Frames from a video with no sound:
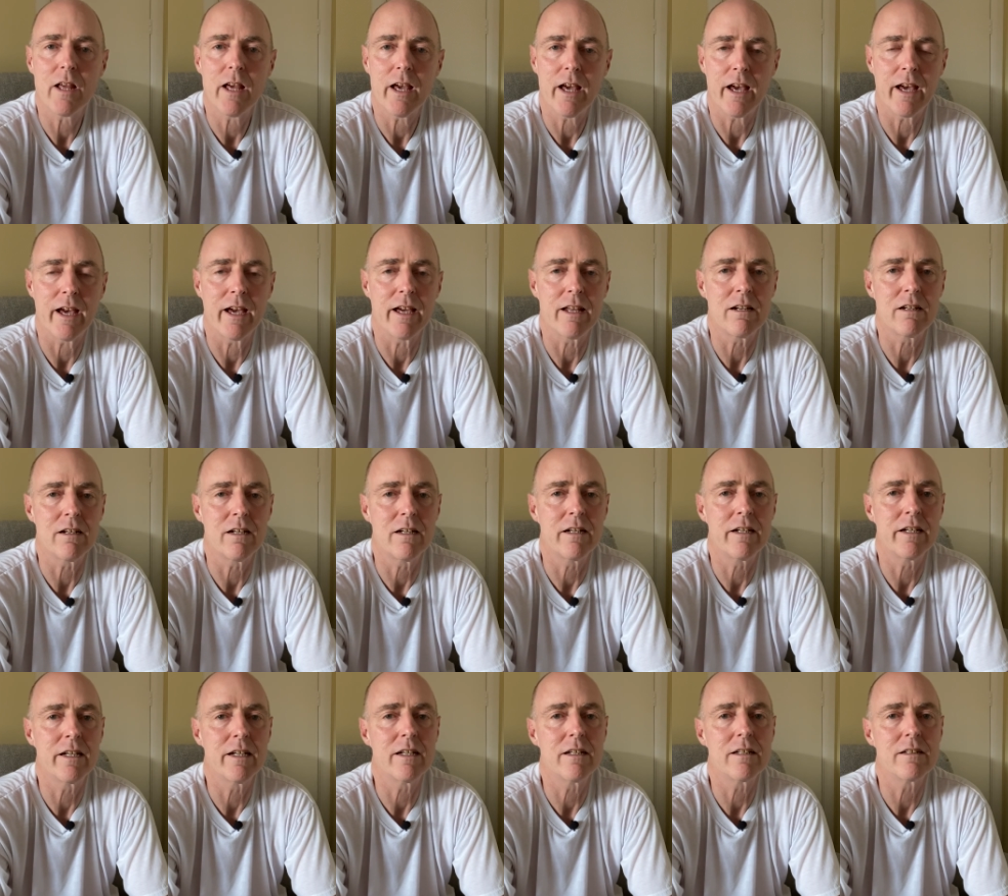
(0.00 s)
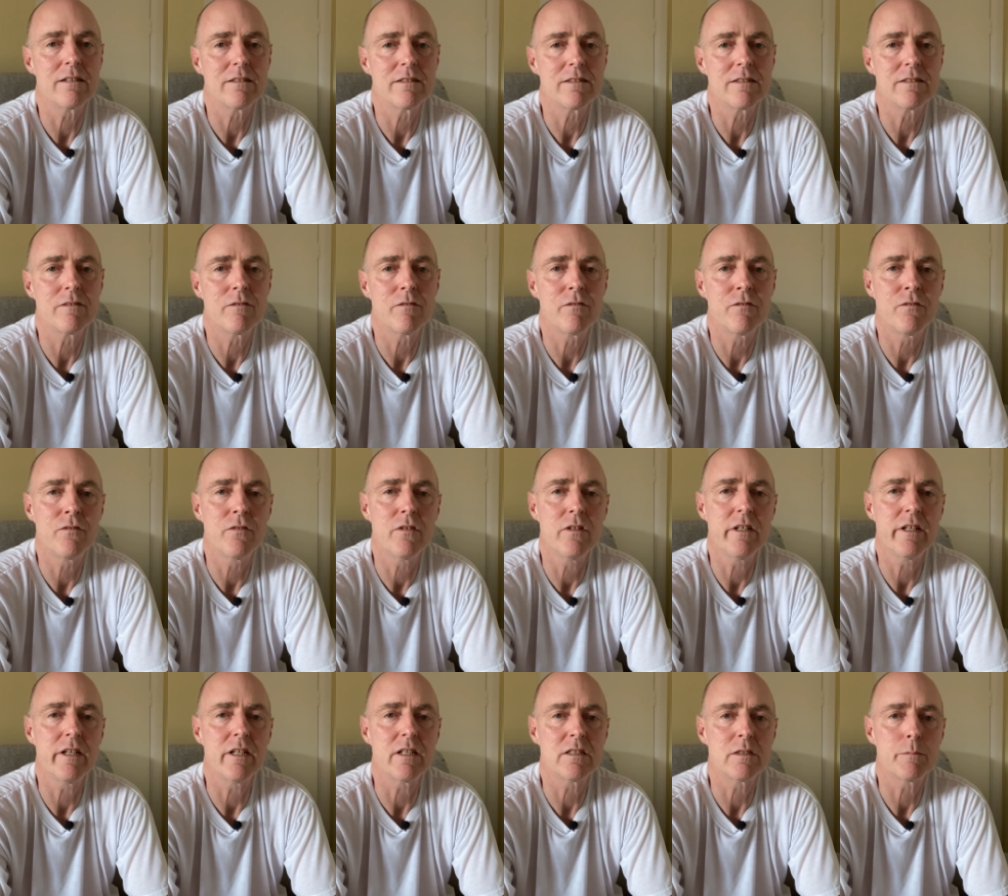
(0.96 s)
And I
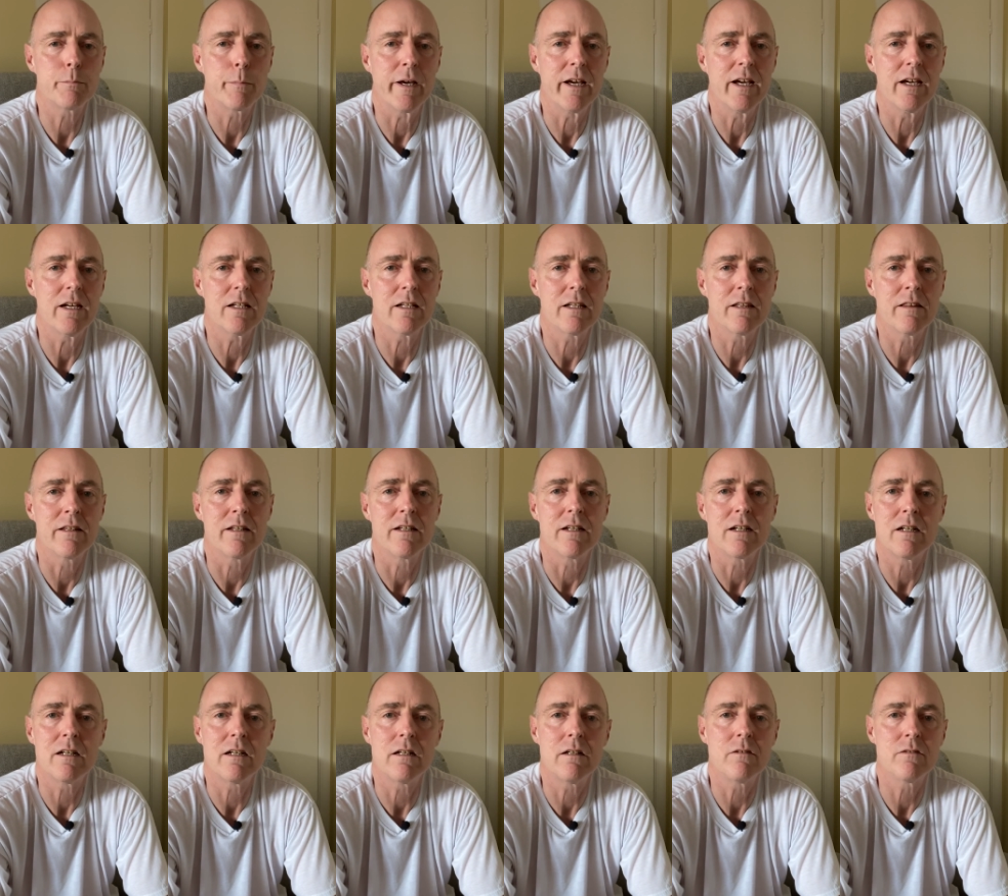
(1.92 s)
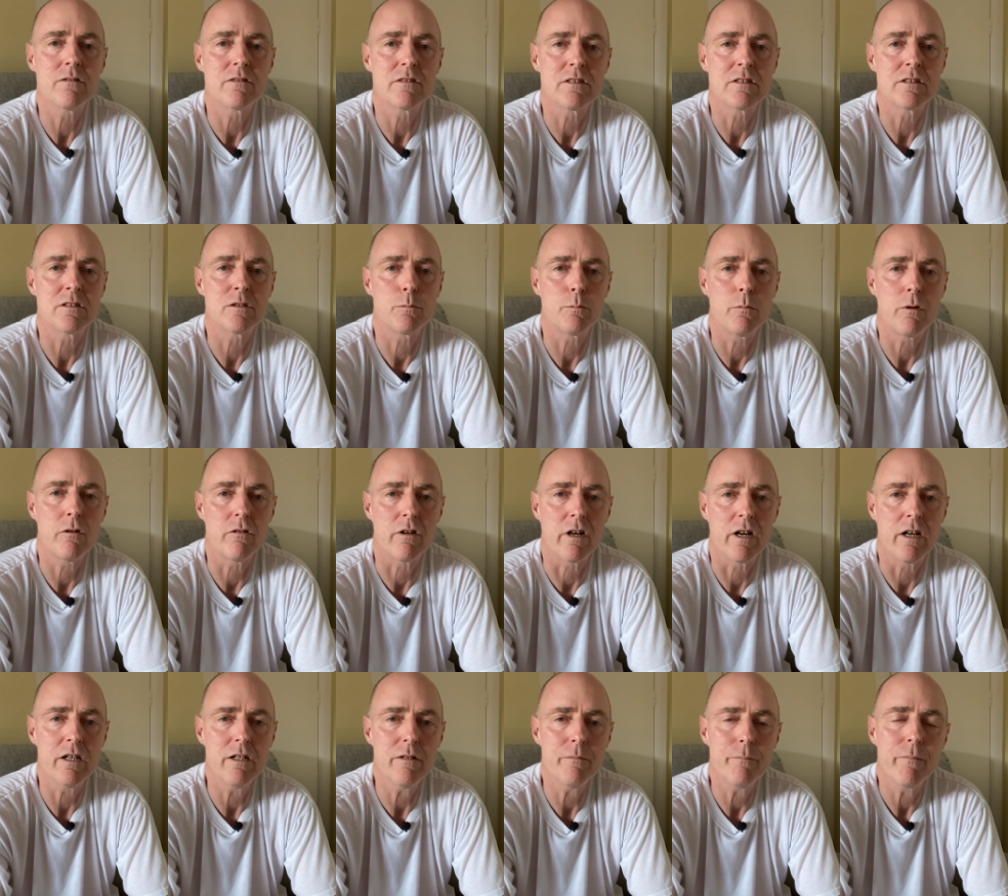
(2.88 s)
fully expect that after
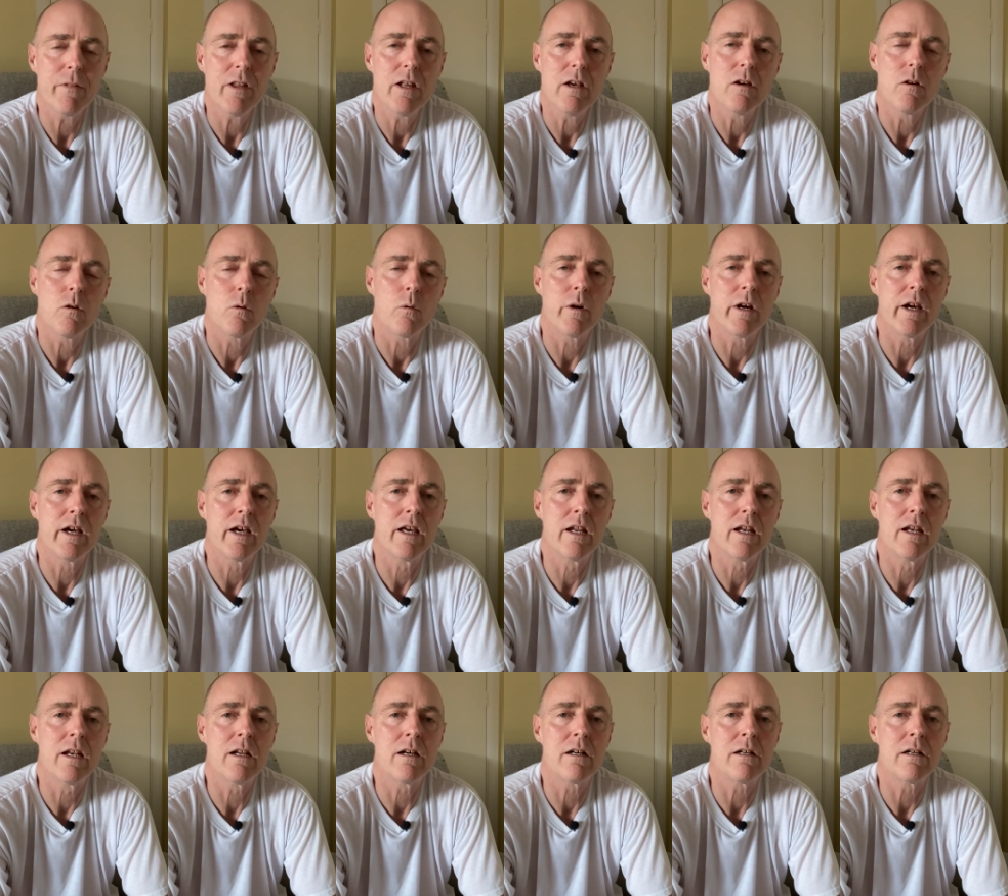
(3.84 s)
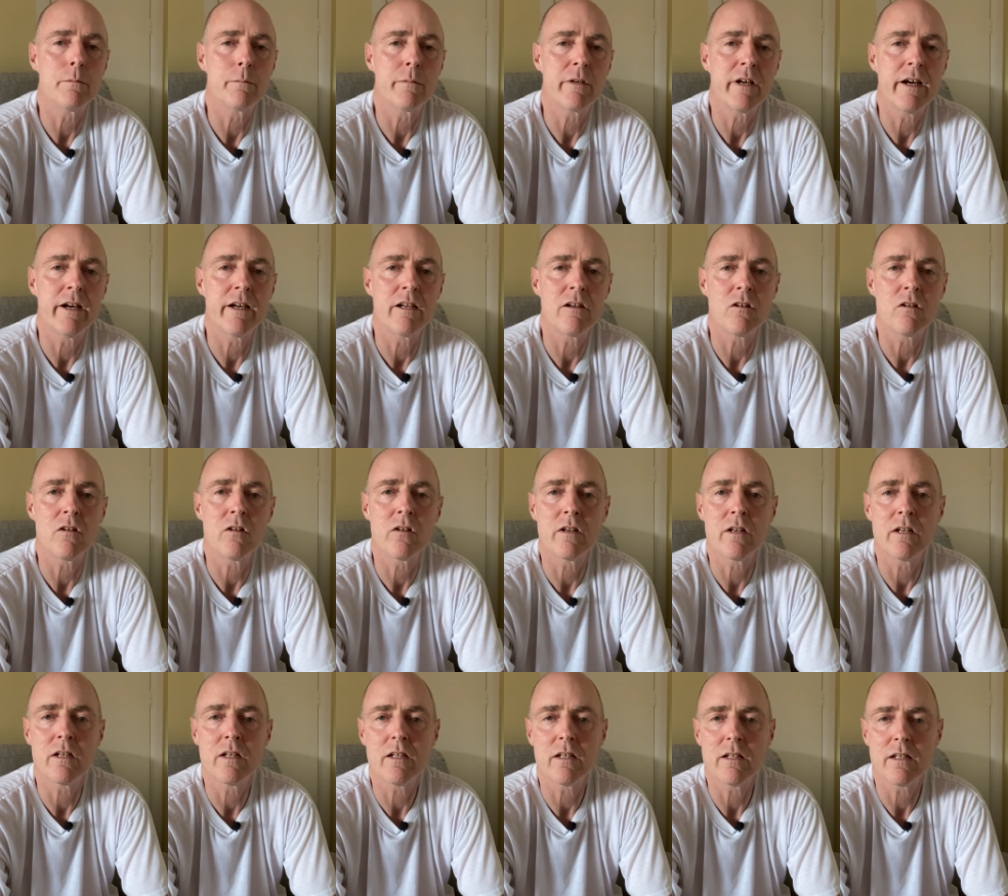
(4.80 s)
tomorrow, when I'm going
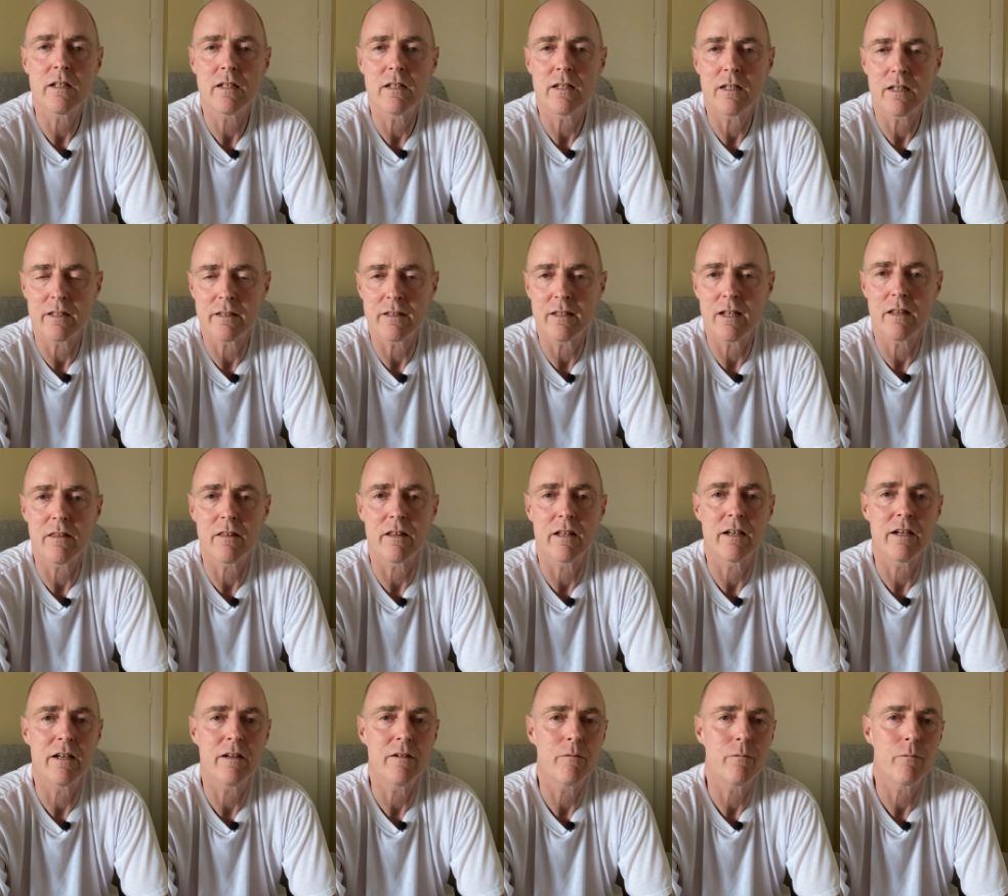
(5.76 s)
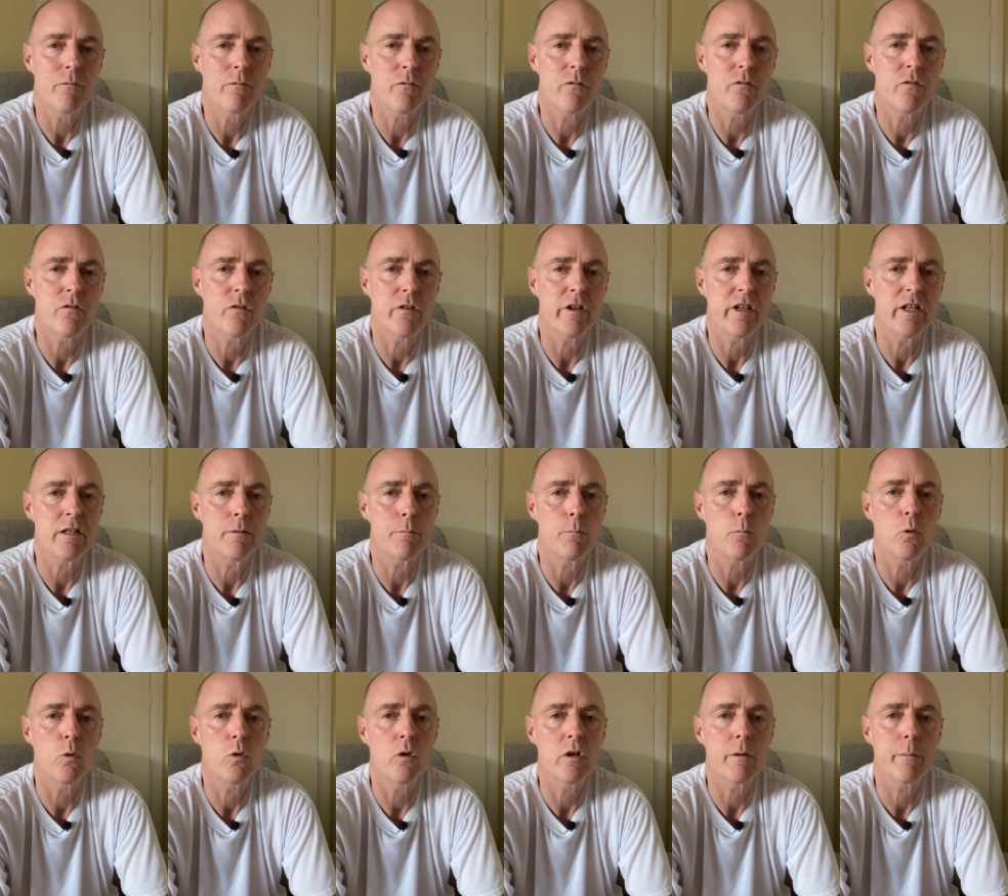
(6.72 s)
on another freedom
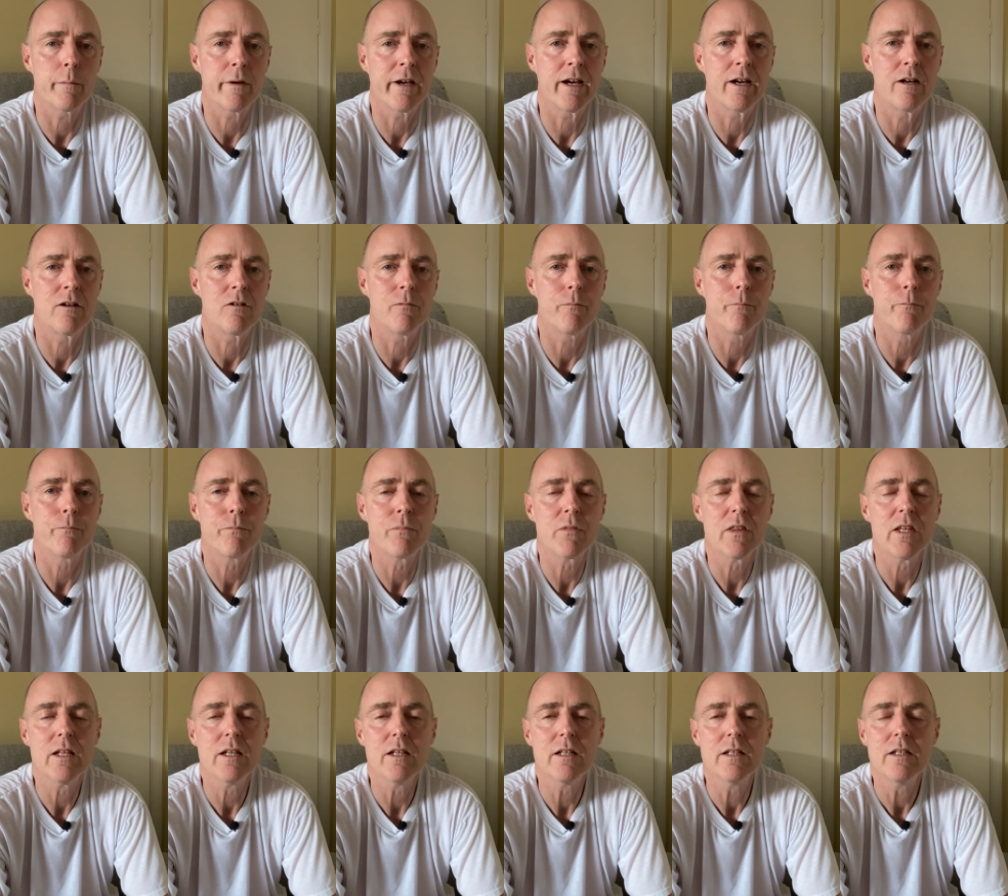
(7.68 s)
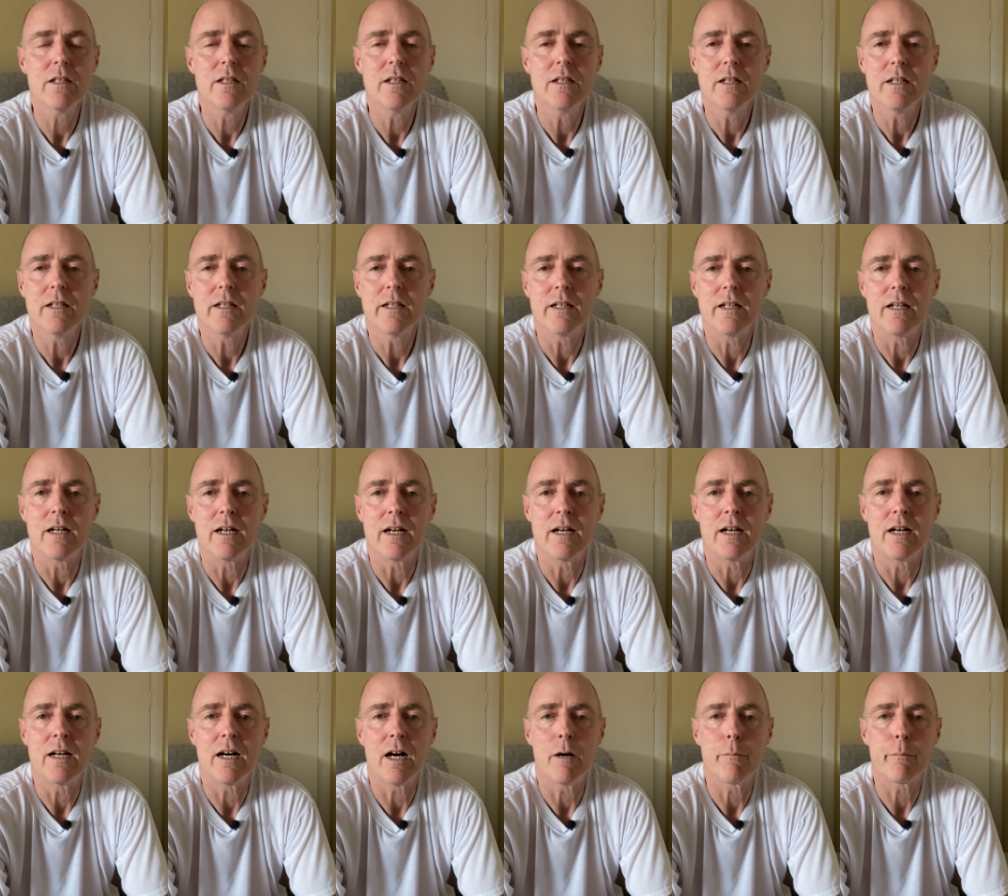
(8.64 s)
walkabout
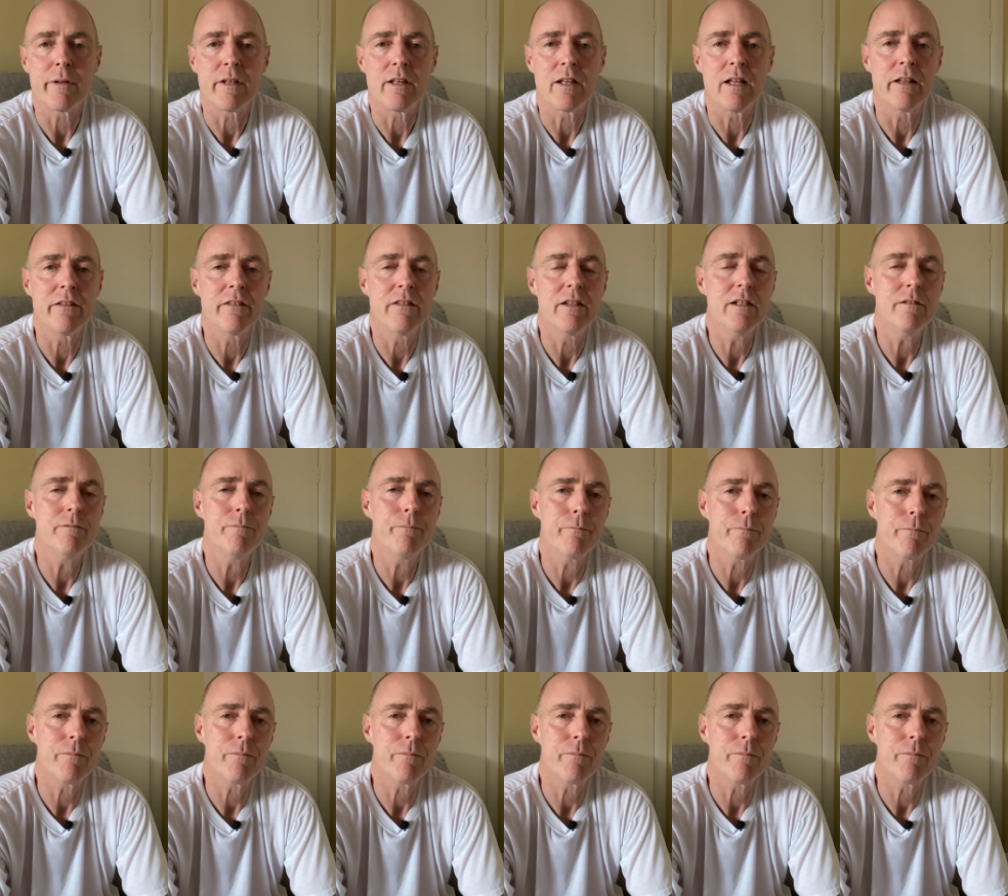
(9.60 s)
uh, up in London.